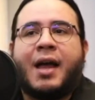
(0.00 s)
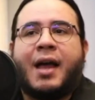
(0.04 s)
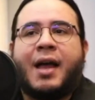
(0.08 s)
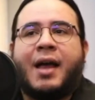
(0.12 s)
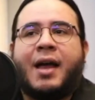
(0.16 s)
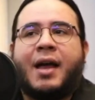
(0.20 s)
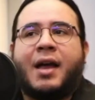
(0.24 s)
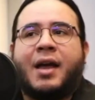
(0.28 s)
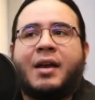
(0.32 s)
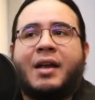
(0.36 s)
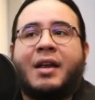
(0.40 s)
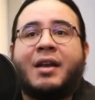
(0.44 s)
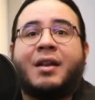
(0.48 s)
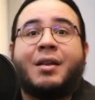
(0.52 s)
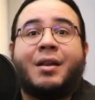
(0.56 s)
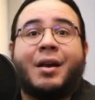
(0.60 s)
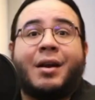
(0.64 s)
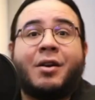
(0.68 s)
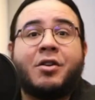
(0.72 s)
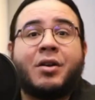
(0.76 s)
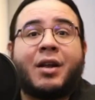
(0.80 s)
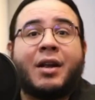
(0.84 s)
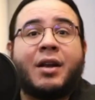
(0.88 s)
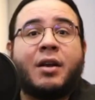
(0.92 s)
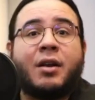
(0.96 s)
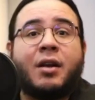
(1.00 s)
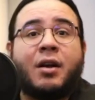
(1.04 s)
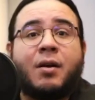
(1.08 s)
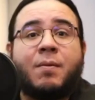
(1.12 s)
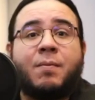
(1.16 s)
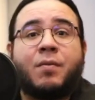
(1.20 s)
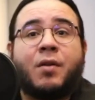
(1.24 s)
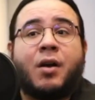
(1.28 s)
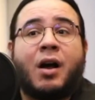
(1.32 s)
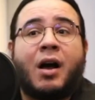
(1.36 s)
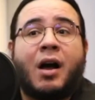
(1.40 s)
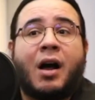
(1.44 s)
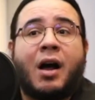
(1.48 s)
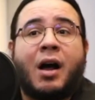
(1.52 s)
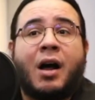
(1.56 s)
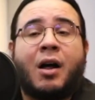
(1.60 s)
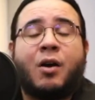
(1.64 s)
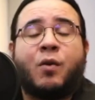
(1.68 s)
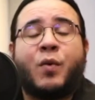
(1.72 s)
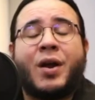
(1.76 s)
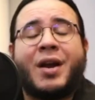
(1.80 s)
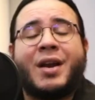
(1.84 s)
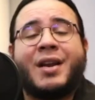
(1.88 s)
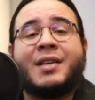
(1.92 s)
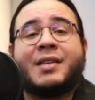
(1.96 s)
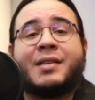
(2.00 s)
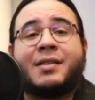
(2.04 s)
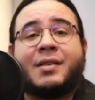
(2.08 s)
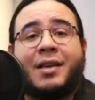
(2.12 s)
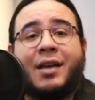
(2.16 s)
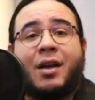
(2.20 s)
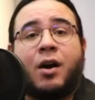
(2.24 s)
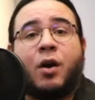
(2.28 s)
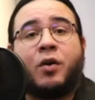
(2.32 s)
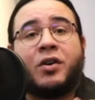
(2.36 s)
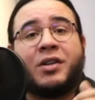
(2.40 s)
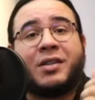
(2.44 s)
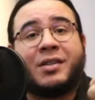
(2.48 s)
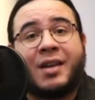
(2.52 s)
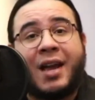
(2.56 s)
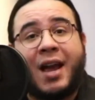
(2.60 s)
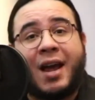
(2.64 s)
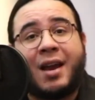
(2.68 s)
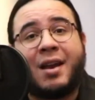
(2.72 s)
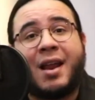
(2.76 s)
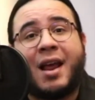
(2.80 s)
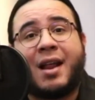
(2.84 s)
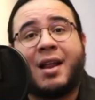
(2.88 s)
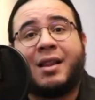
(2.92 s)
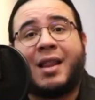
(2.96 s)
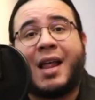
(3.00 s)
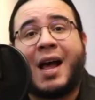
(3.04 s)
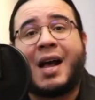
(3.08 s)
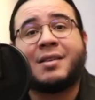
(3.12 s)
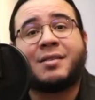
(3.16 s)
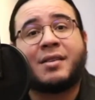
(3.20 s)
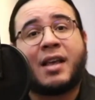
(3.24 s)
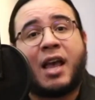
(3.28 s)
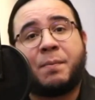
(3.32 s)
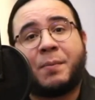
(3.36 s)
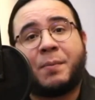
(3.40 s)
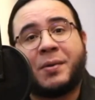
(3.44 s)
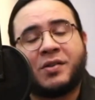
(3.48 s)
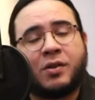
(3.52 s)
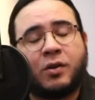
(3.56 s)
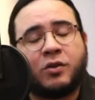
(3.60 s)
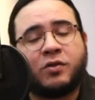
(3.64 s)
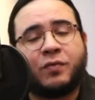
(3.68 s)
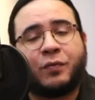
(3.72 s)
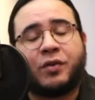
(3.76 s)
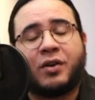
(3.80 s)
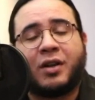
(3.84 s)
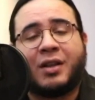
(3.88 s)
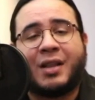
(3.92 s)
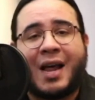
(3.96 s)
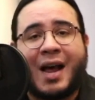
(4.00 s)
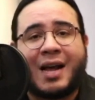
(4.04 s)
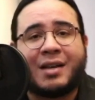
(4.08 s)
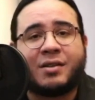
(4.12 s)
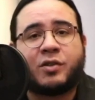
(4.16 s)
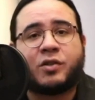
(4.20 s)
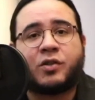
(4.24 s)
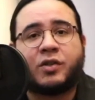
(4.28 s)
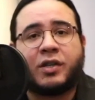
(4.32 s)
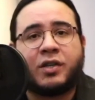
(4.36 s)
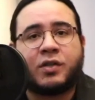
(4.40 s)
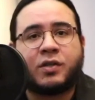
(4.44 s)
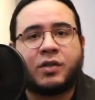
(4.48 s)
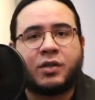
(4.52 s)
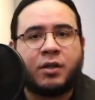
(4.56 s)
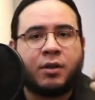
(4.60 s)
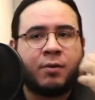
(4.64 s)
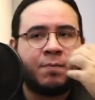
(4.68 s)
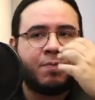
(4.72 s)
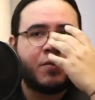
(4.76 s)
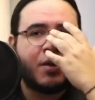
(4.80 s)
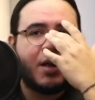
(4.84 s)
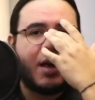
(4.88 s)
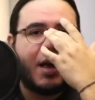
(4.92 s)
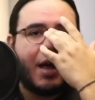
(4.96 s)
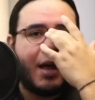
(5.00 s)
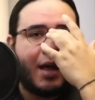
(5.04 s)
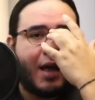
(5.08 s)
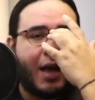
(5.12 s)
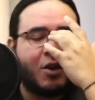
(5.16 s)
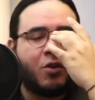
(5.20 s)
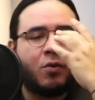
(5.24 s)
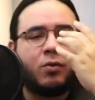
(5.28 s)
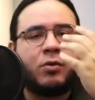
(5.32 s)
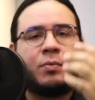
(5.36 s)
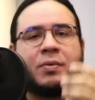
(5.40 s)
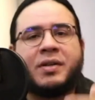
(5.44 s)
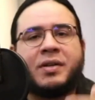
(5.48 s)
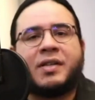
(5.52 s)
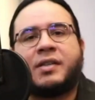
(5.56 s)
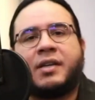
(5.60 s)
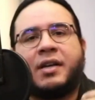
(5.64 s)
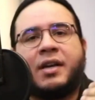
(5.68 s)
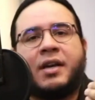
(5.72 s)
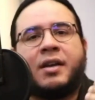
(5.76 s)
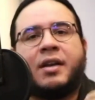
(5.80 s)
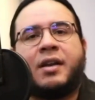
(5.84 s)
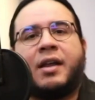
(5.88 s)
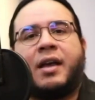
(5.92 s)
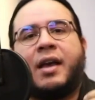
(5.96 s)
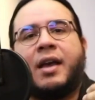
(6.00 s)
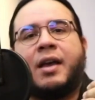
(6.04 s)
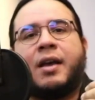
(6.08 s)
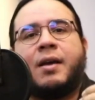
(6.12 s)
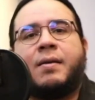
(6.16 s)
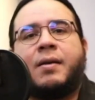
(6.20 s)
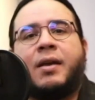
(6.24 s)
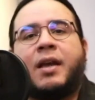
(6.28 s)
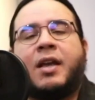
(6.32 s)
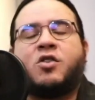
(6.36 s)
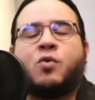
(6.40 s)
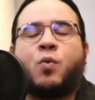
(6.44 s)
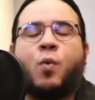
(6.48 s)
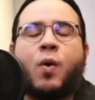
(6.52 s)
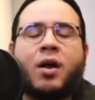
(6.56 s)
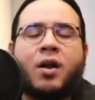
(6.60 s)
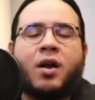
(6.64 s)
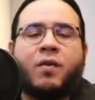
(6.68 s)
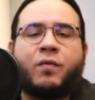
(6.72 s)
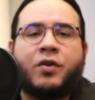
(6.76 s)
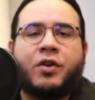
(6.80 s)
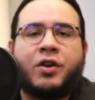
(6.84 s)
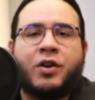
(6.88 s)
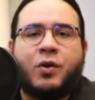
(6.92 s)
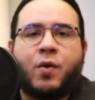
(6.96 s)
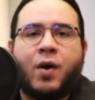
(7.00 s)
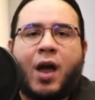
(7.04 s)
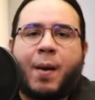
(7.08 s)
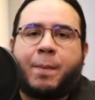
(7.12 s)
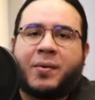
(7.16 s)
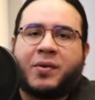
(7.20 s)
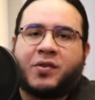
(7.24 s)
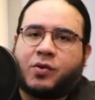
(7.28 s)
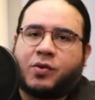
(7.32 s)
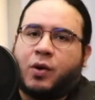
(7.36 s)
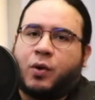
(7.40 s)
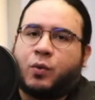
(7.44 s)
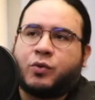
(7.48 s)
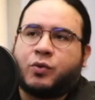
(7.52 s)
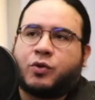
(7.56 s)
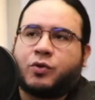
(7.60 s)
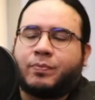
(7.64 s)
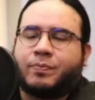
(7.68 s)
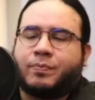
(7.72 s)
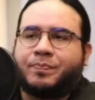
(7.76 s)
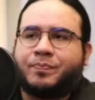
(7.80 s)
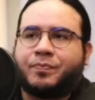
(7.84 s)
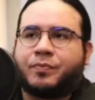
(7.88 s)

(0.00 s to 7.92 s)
And in there, you can already see our 10 last episodes for the last season, and you will be seeing each one of the new episodes.